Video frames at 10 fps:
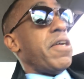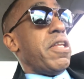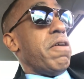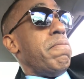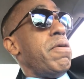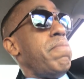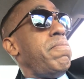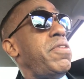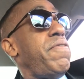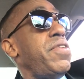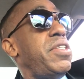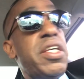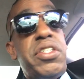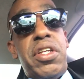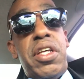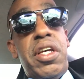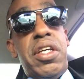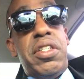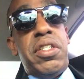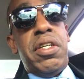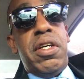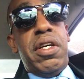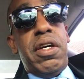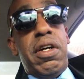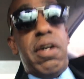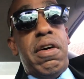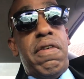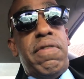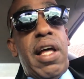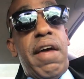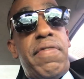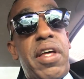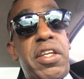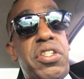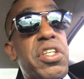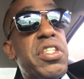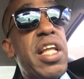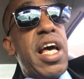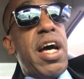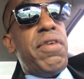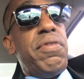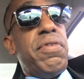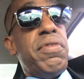there have been different densities of life that exist now